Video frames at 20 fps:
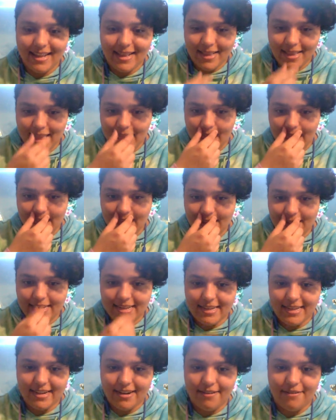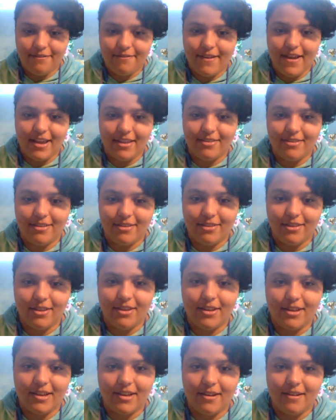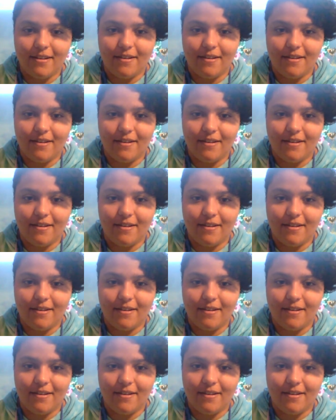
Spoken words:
that it did affect the look